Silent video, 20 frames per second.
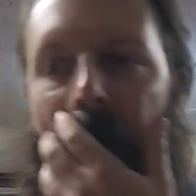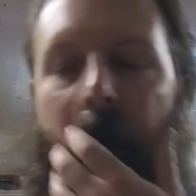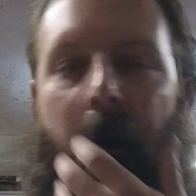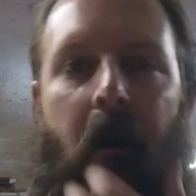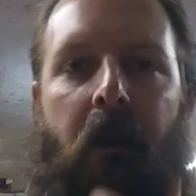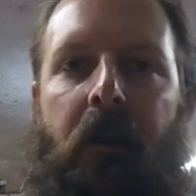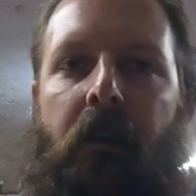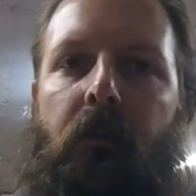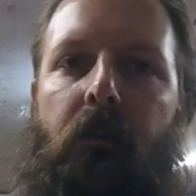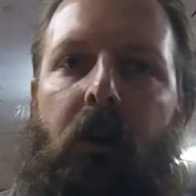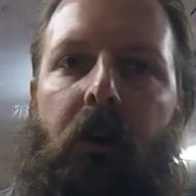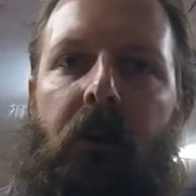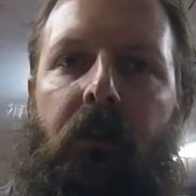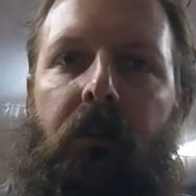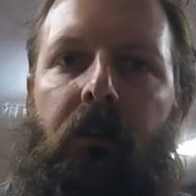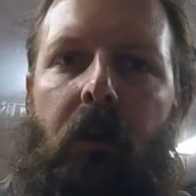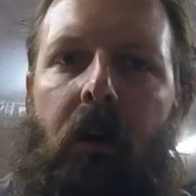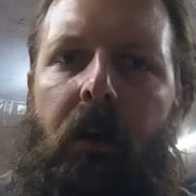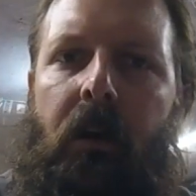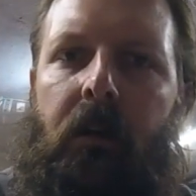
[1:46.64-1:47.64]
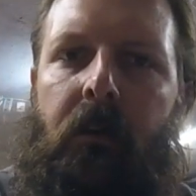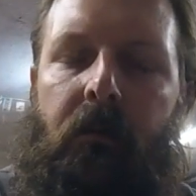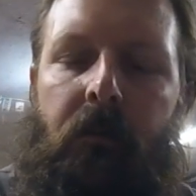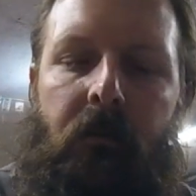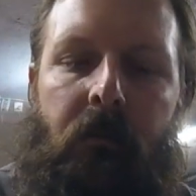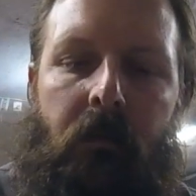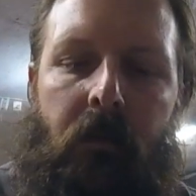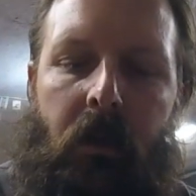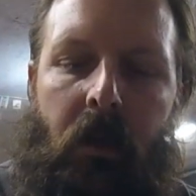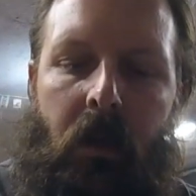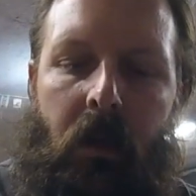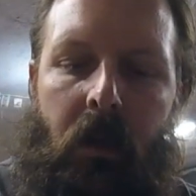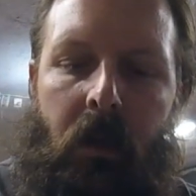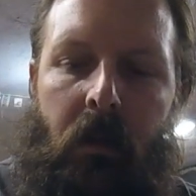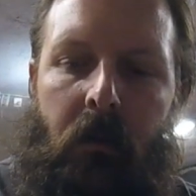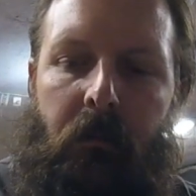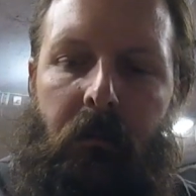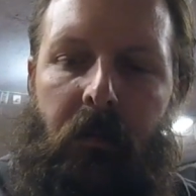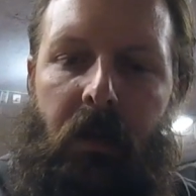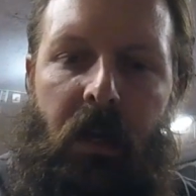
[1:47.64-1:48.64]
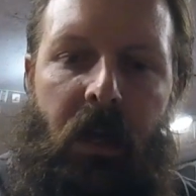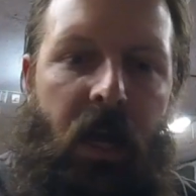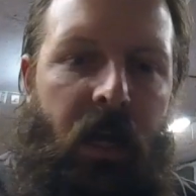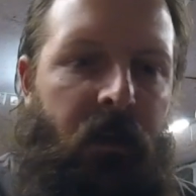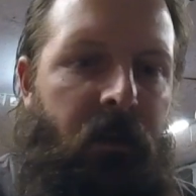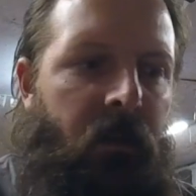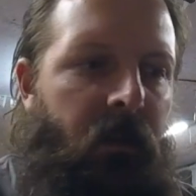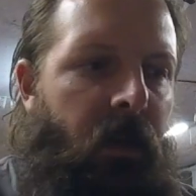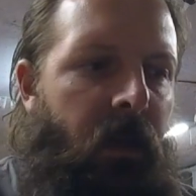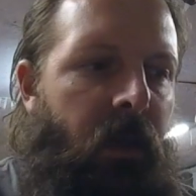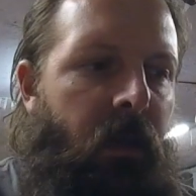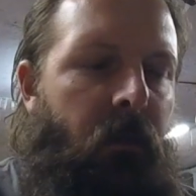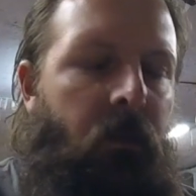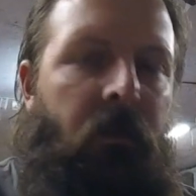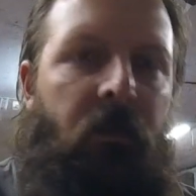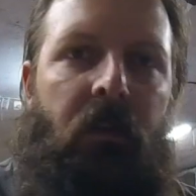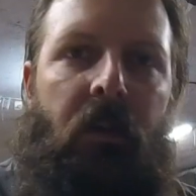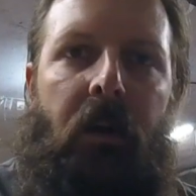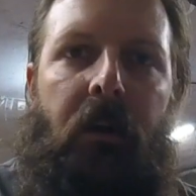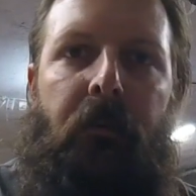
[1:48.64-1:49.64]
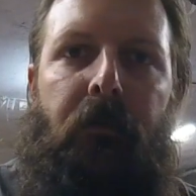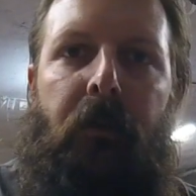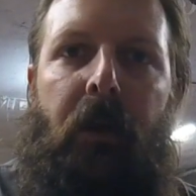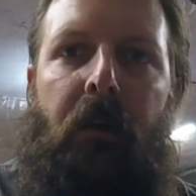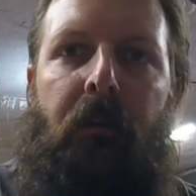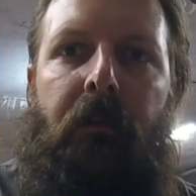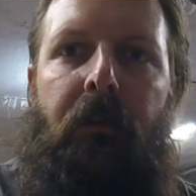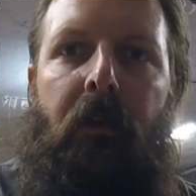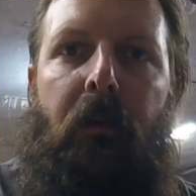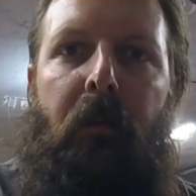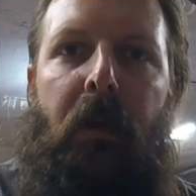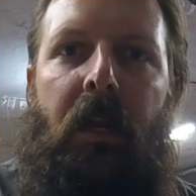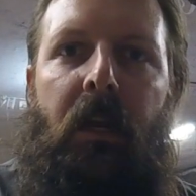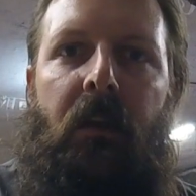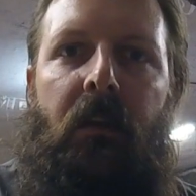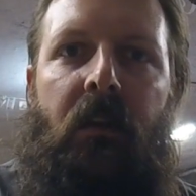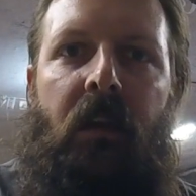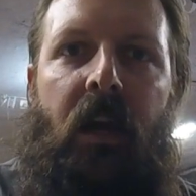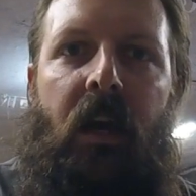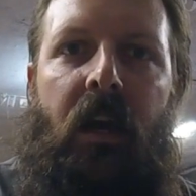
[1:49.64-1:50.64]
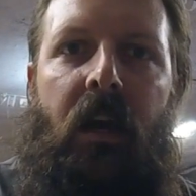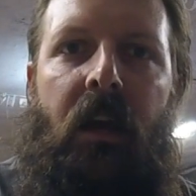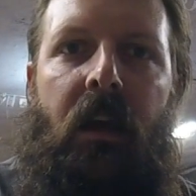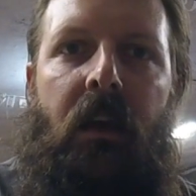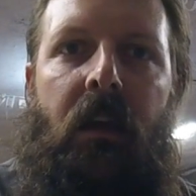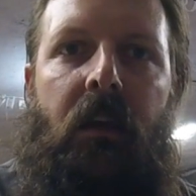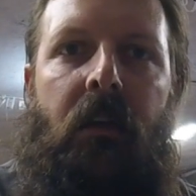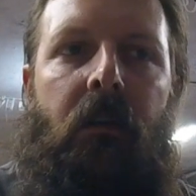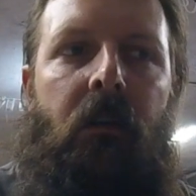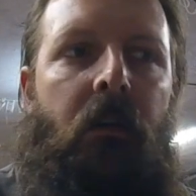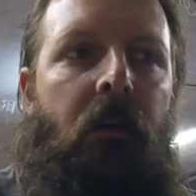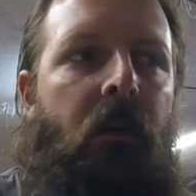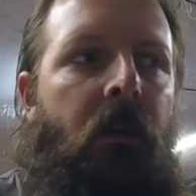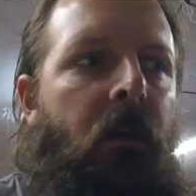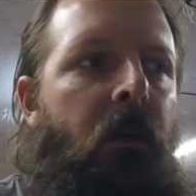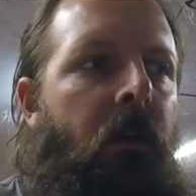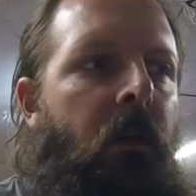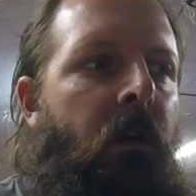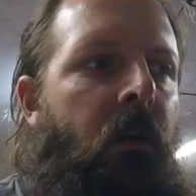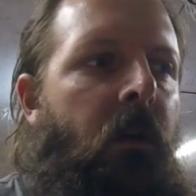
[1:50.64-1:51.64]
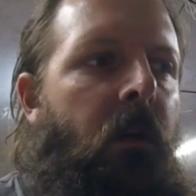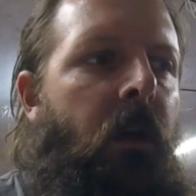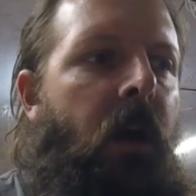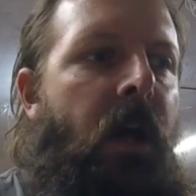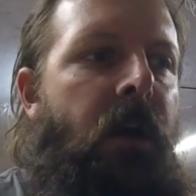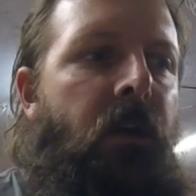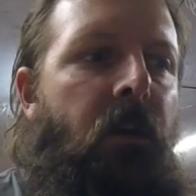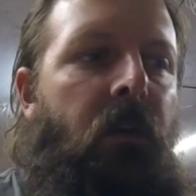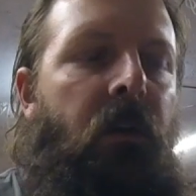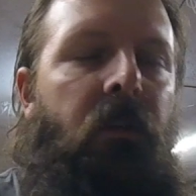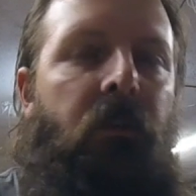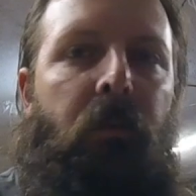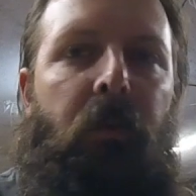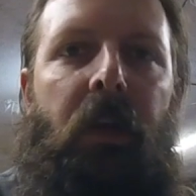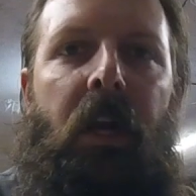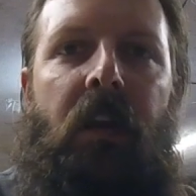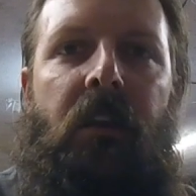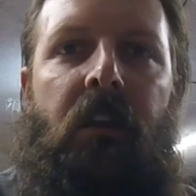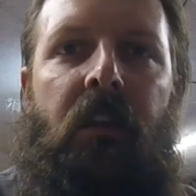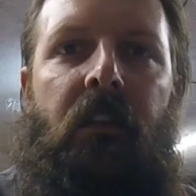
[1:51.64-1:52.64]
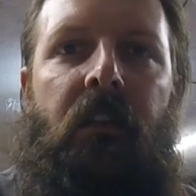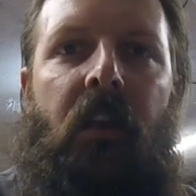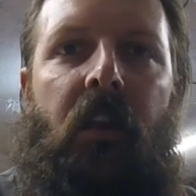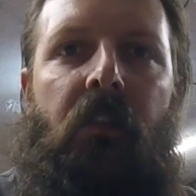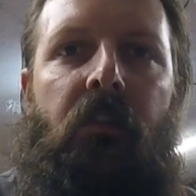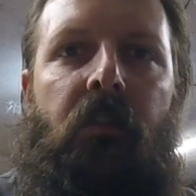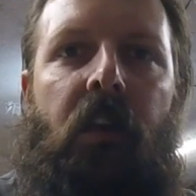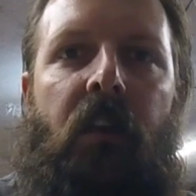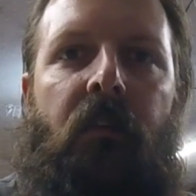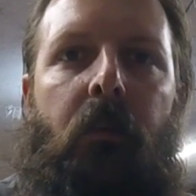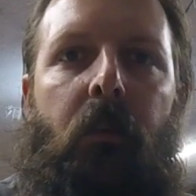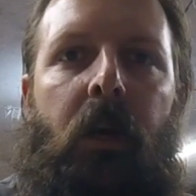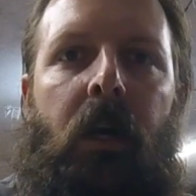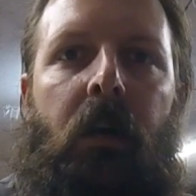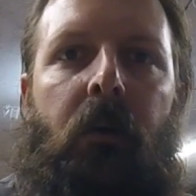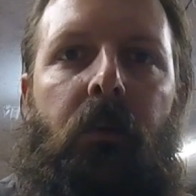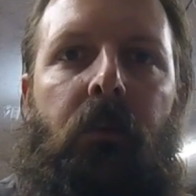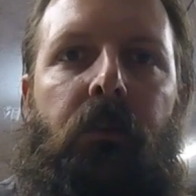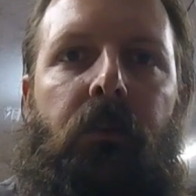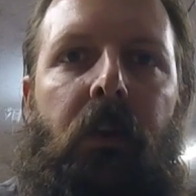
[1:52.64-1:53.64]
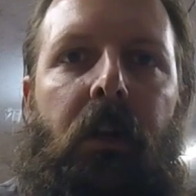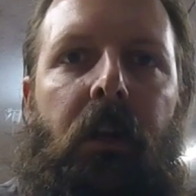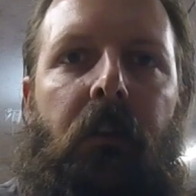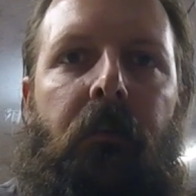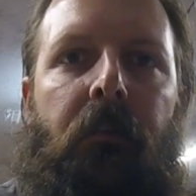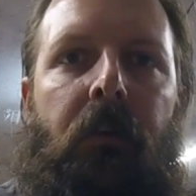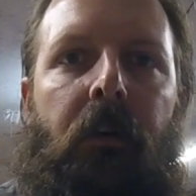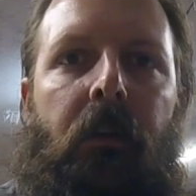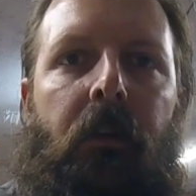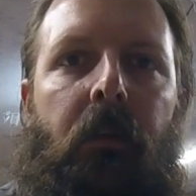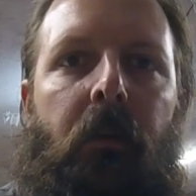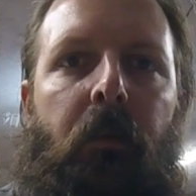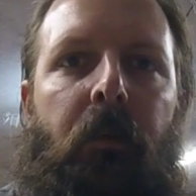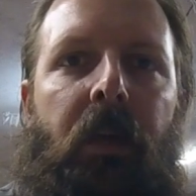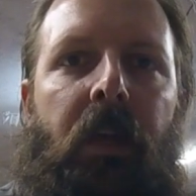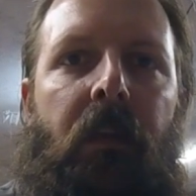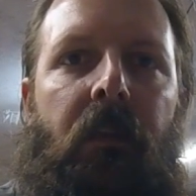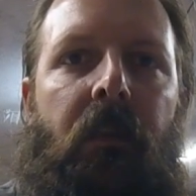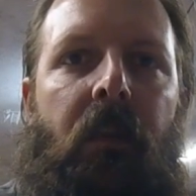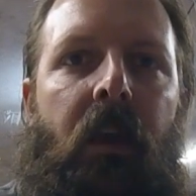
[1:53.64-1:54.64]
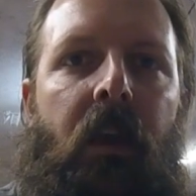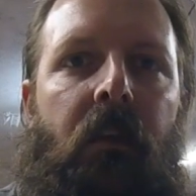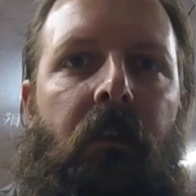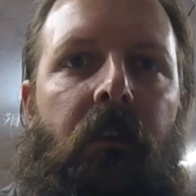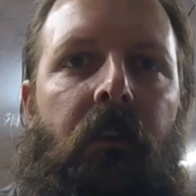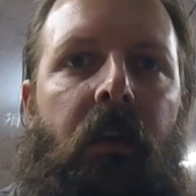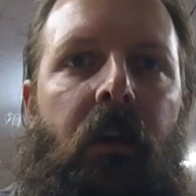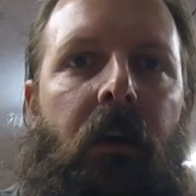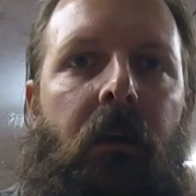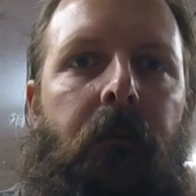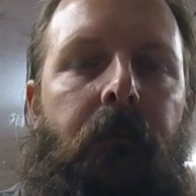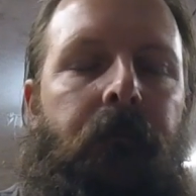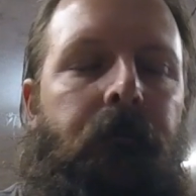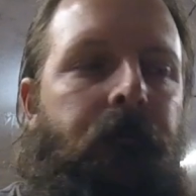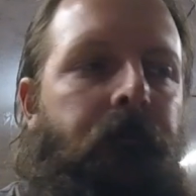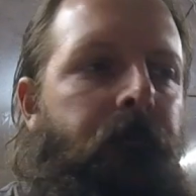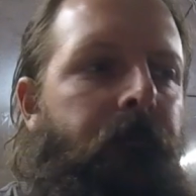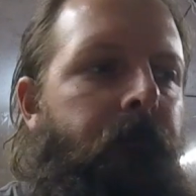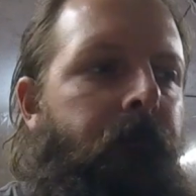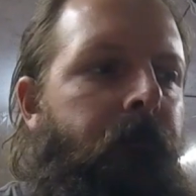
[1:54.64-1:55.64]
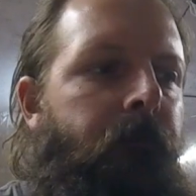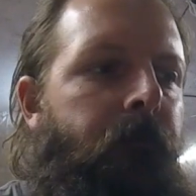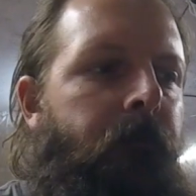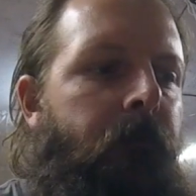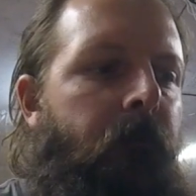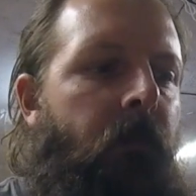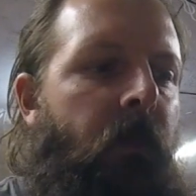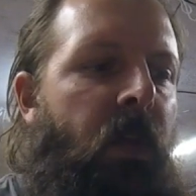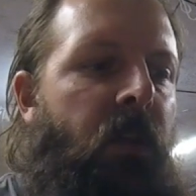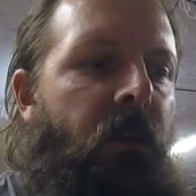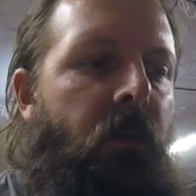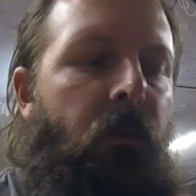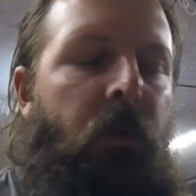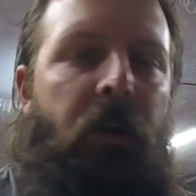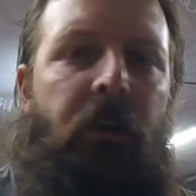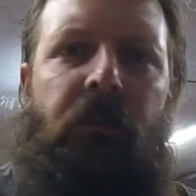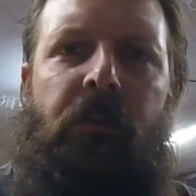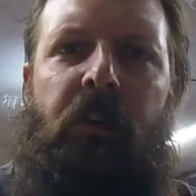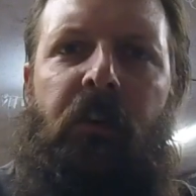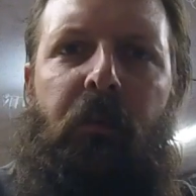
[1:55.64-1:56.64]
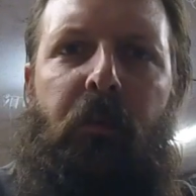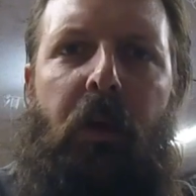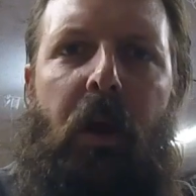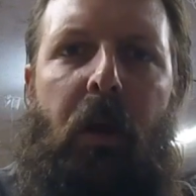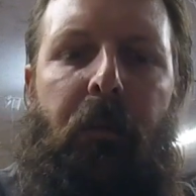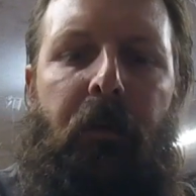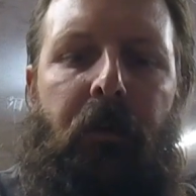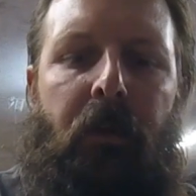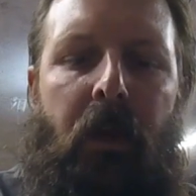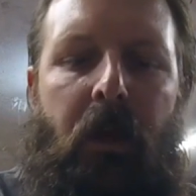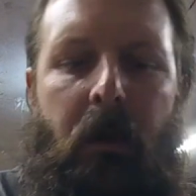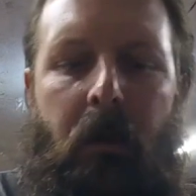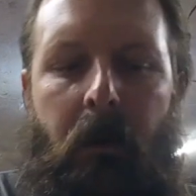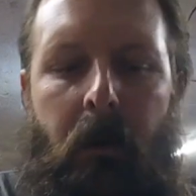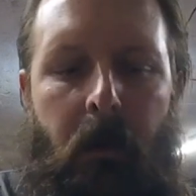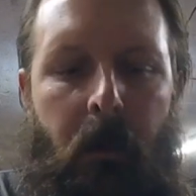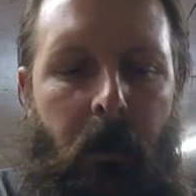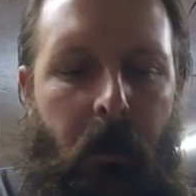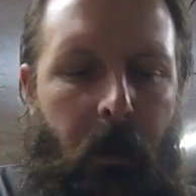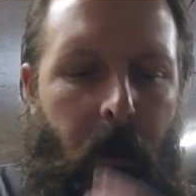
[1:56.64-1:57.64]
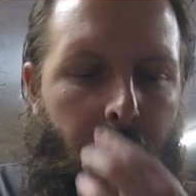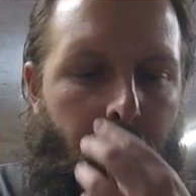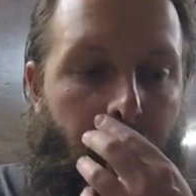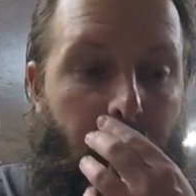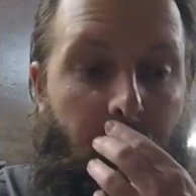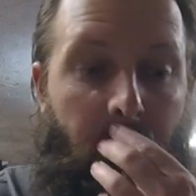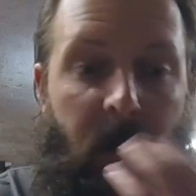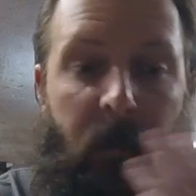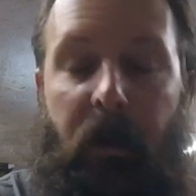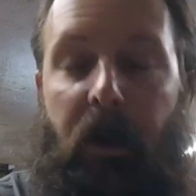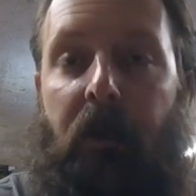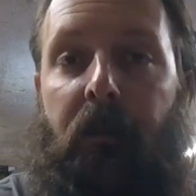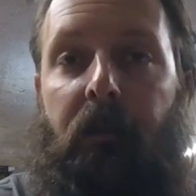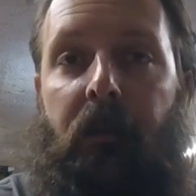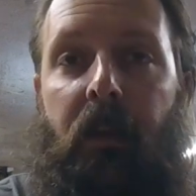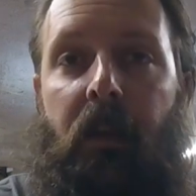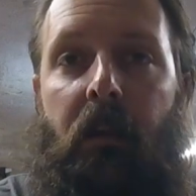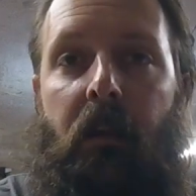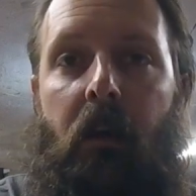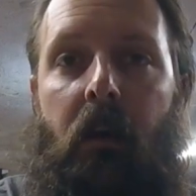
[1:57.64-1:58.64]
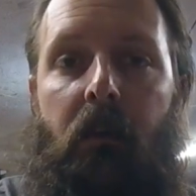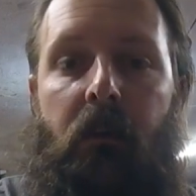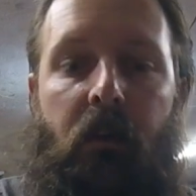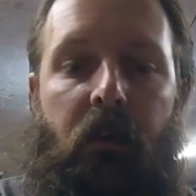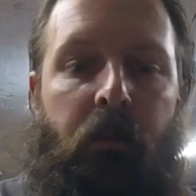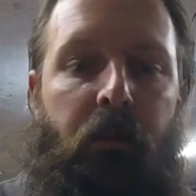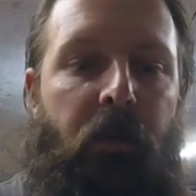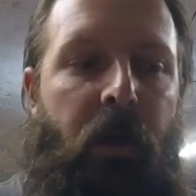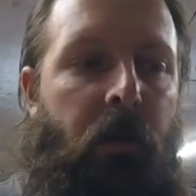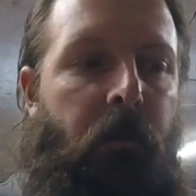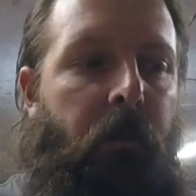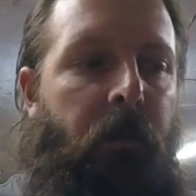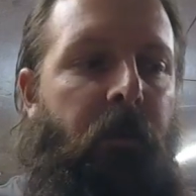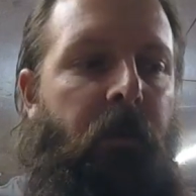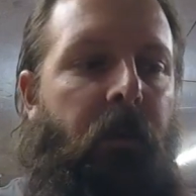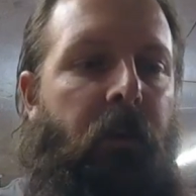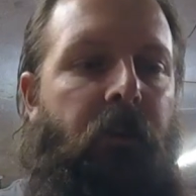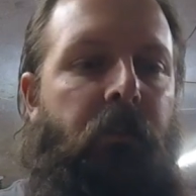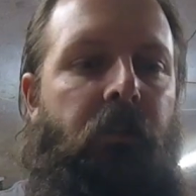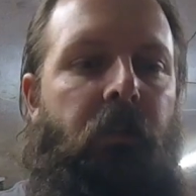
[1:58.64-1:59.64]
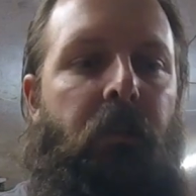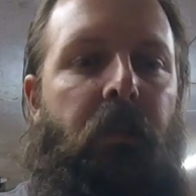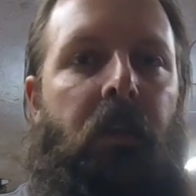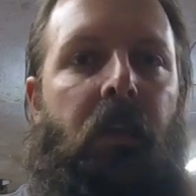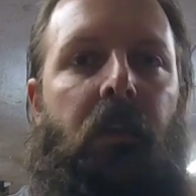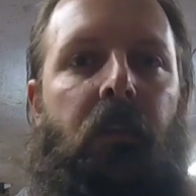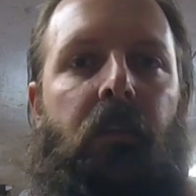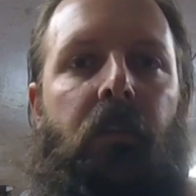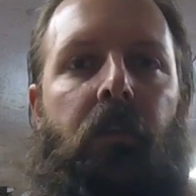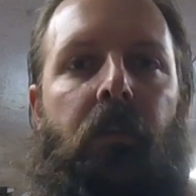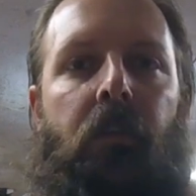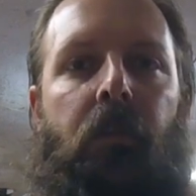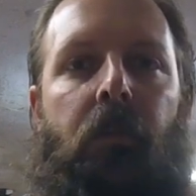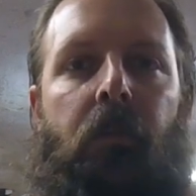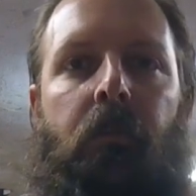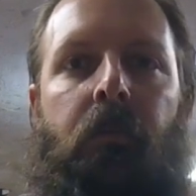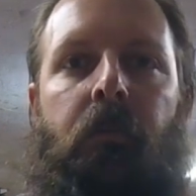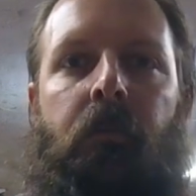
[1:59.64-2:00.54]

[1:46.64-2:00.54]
car didn't want to start. It acted like it would start and run for a minute and die, and I noticed when I did test drive it while it was running for a little bit that didn't want to shift properly, and apparently all those problems are attributed to,